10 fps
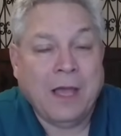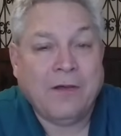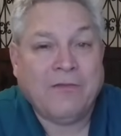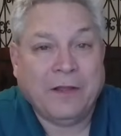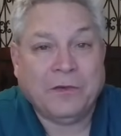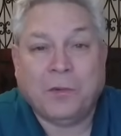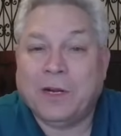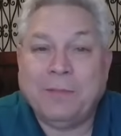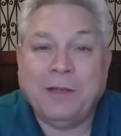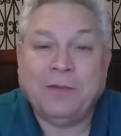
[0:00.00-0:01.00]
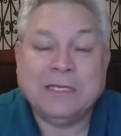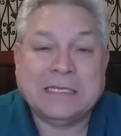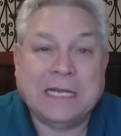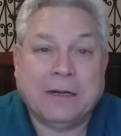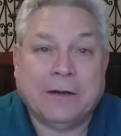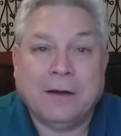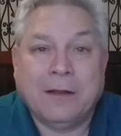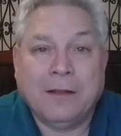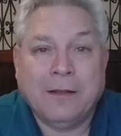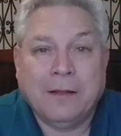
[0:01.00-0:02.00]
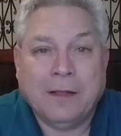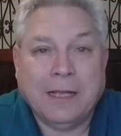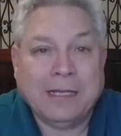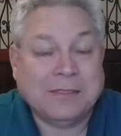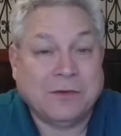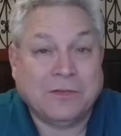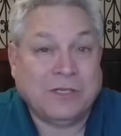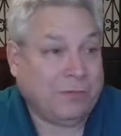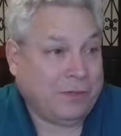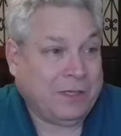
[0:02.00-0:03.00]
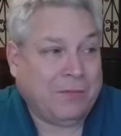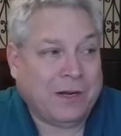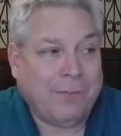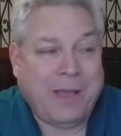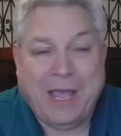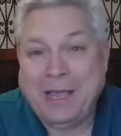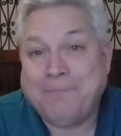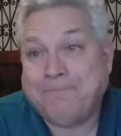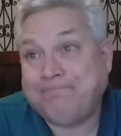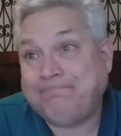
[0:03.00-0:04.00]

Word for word: a failed wannabe dictator? And so, do you really want to pay